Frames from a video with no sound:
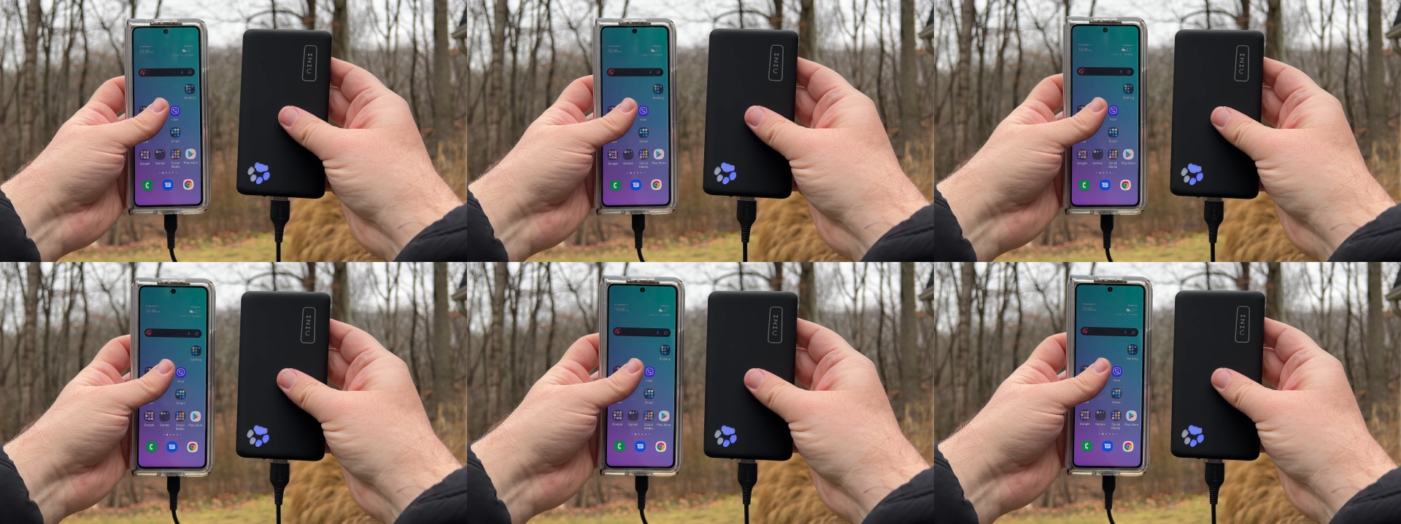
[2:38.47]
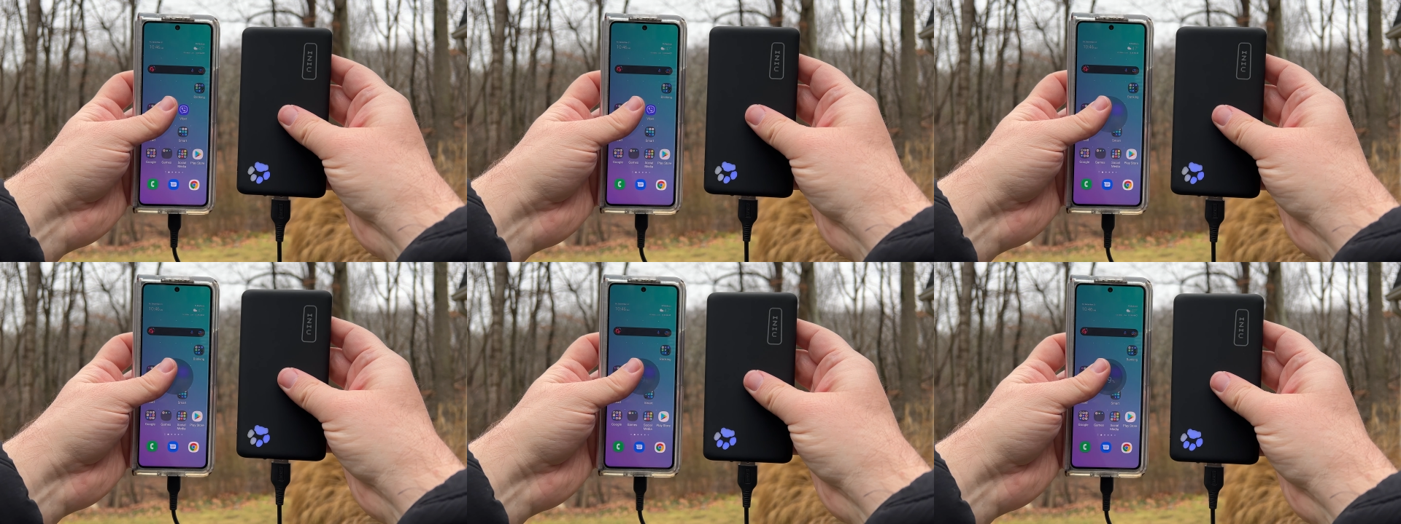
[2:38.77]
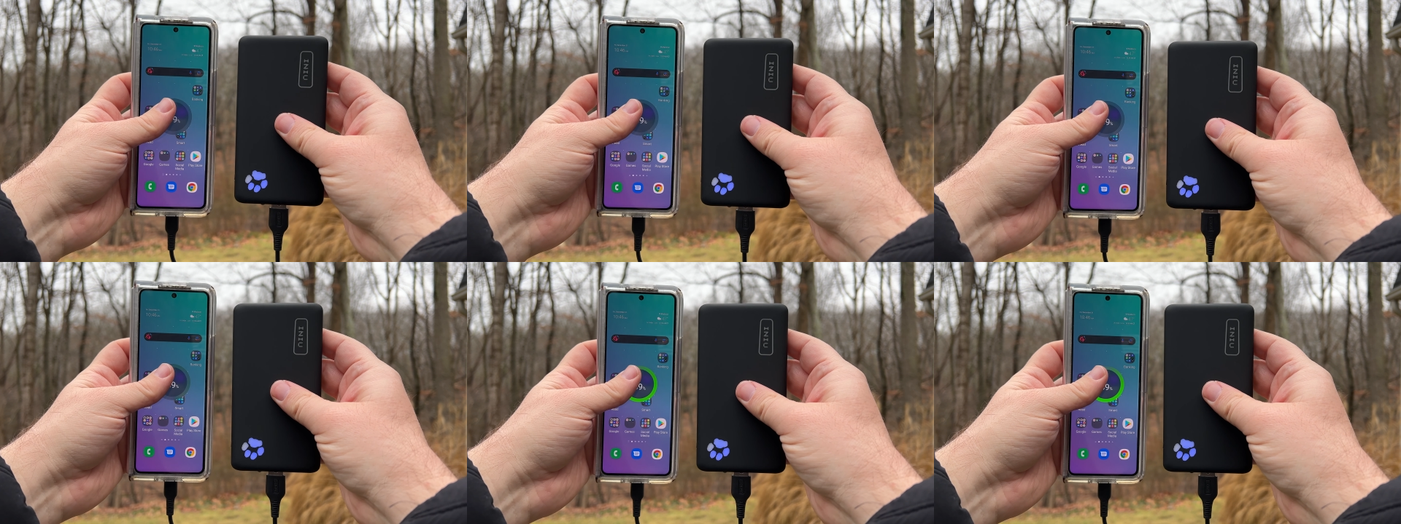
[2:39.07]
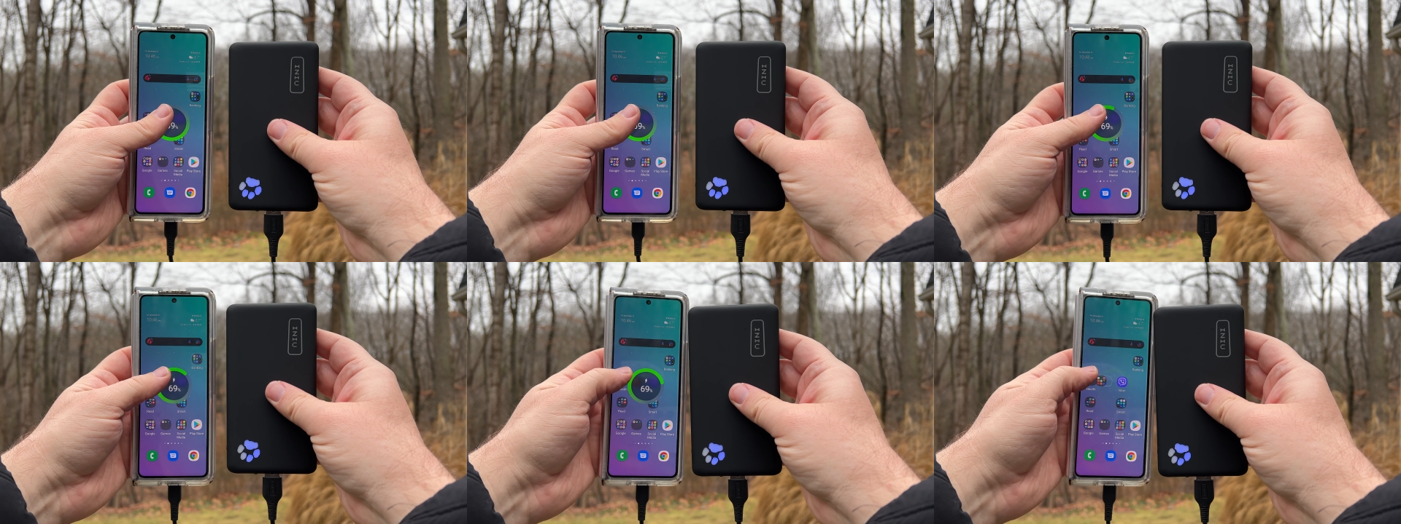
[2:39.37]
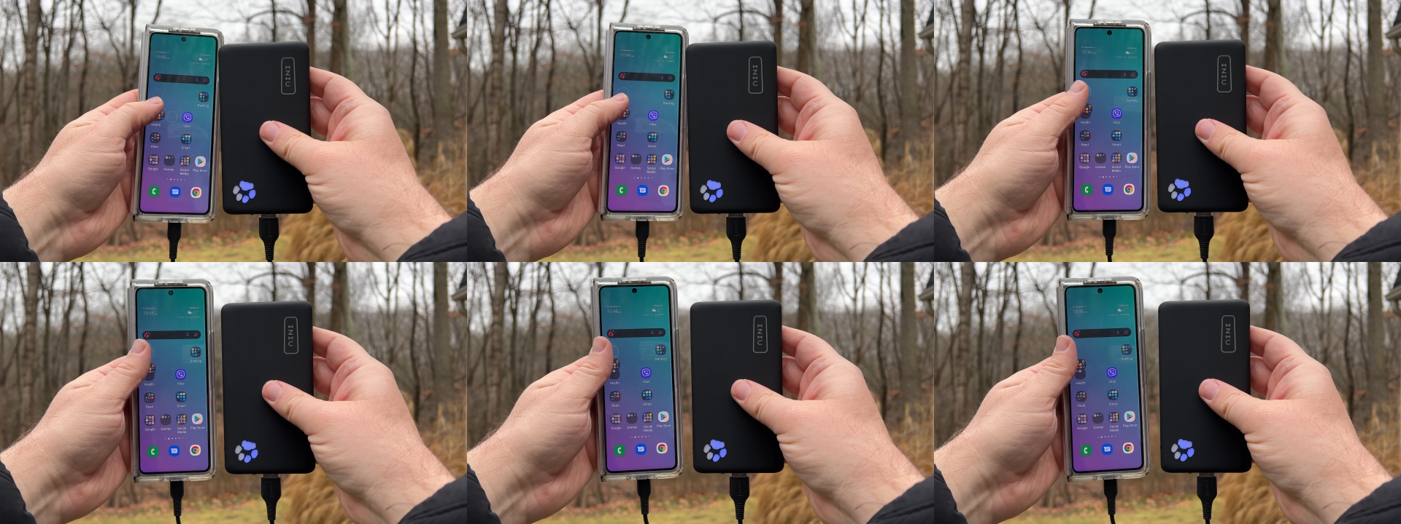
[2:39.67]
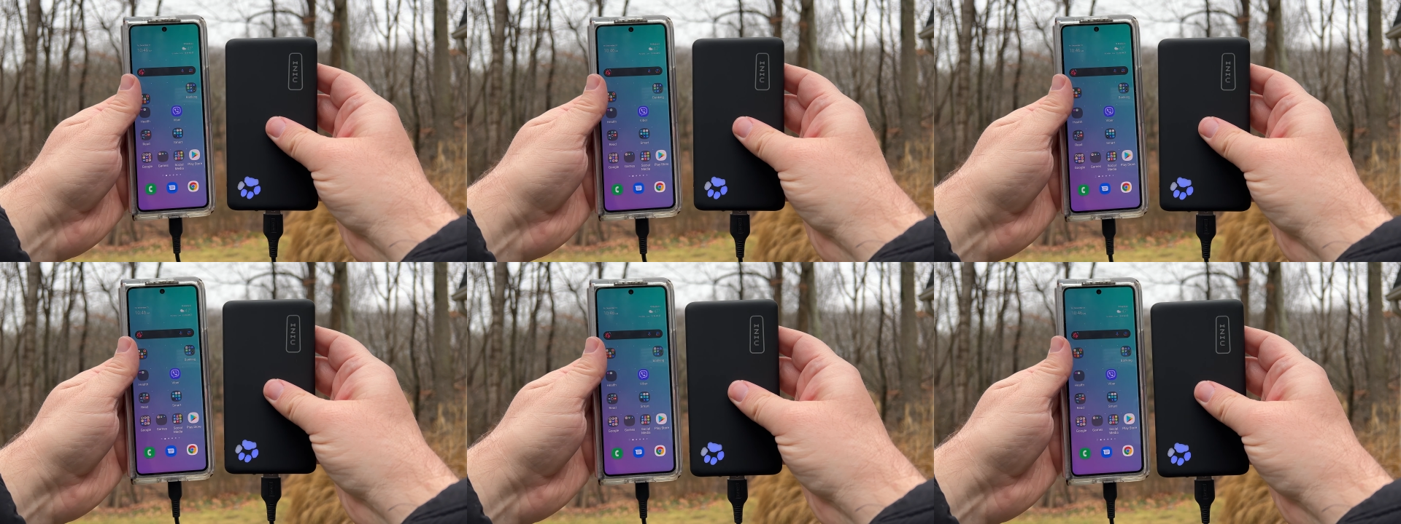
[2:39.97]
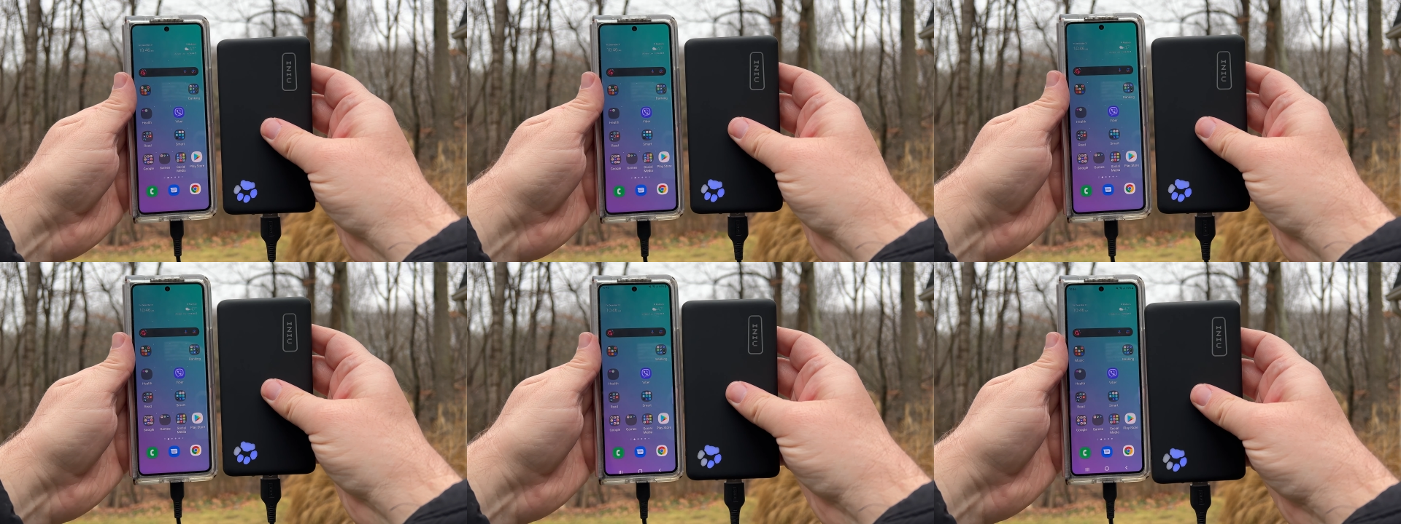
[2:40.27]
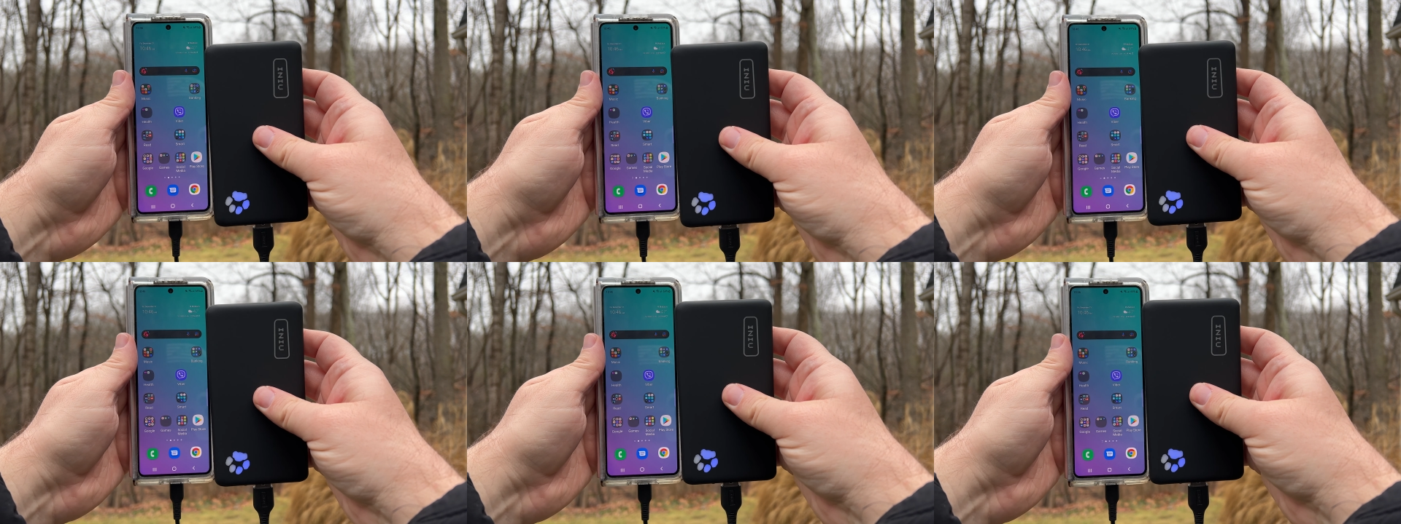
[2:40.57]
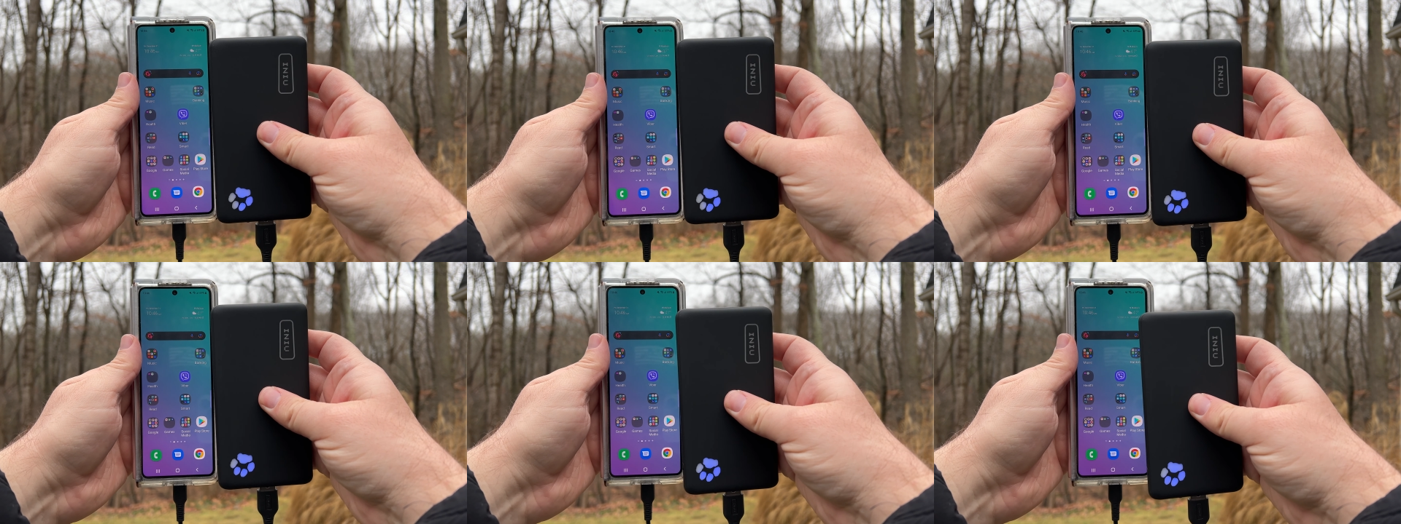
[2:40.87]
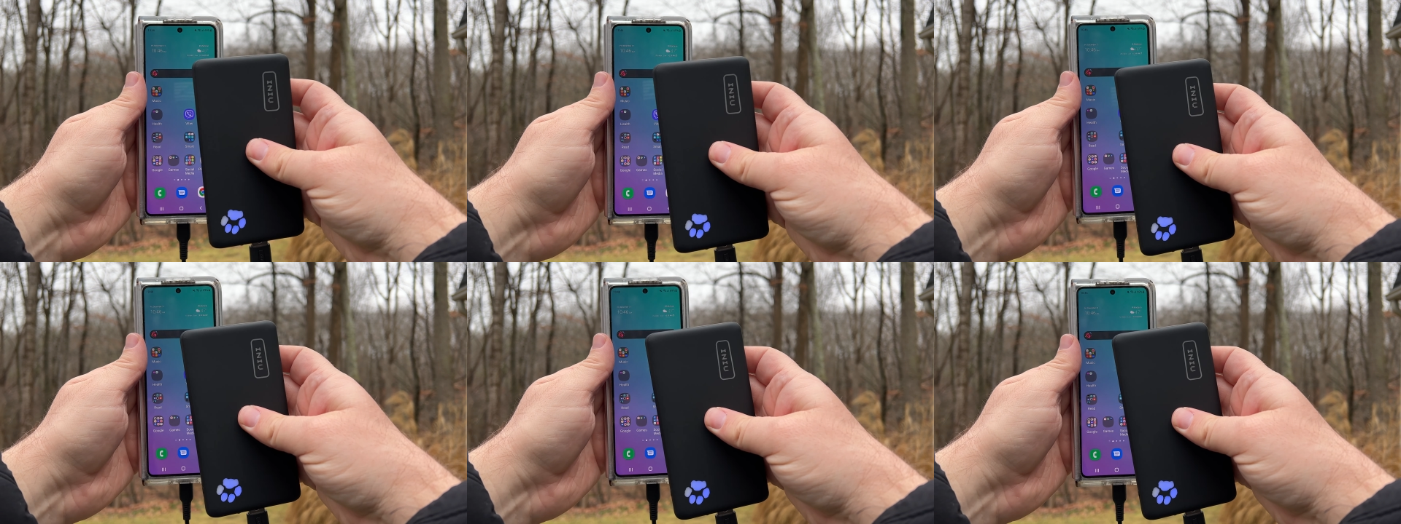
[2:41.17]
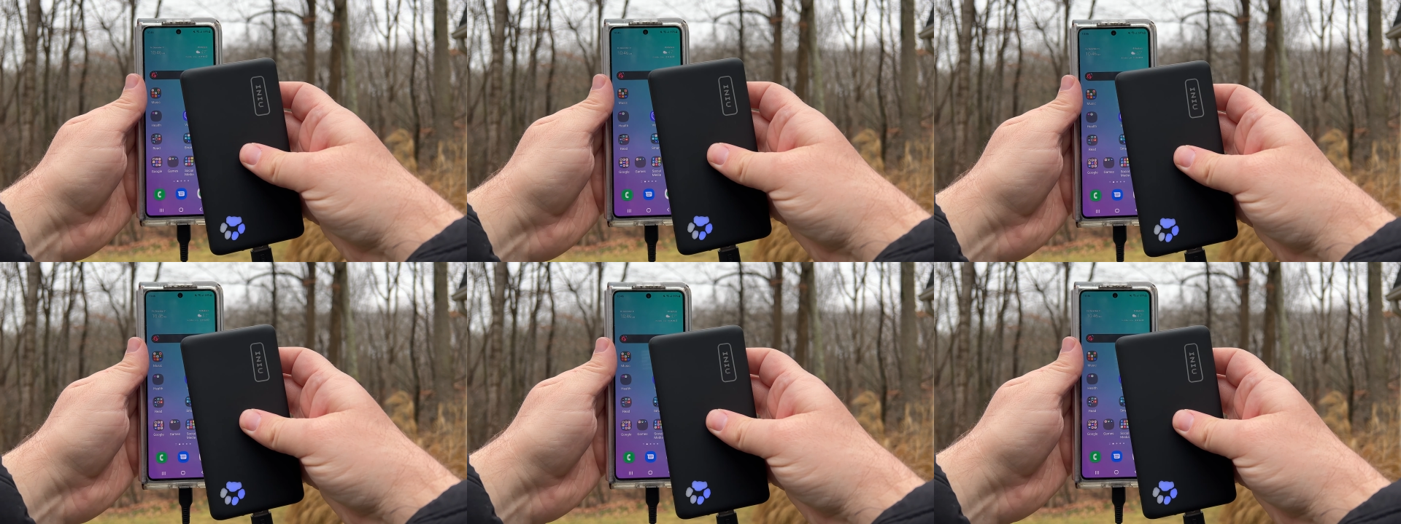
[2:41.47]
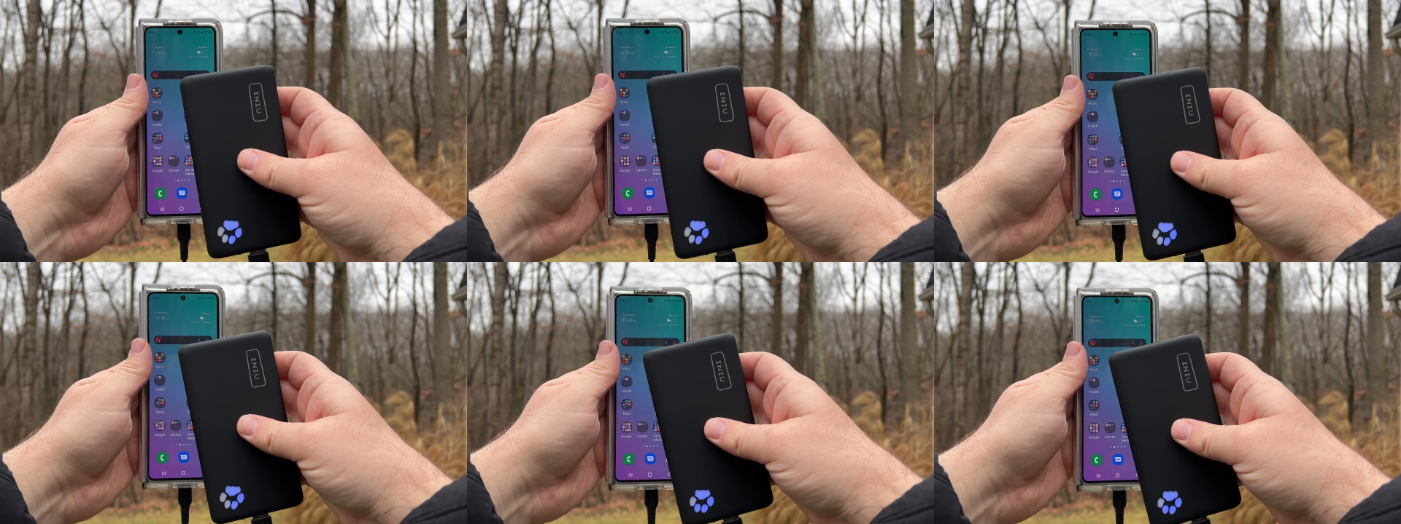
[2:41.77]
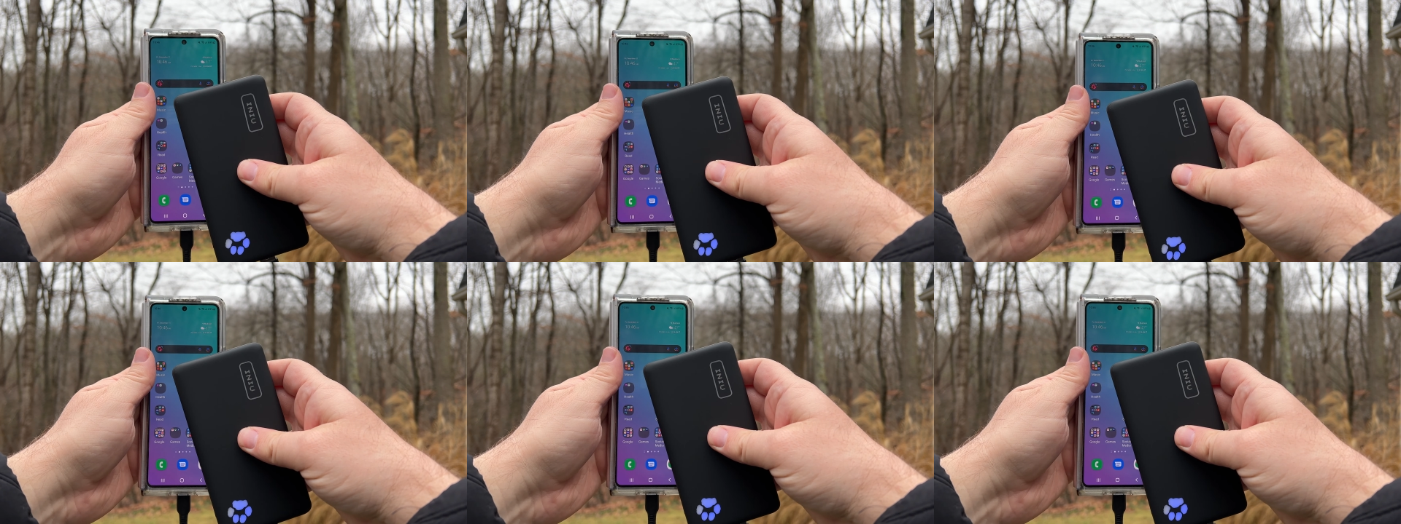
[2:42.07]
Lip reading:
No face is visible, so there are no lips to read.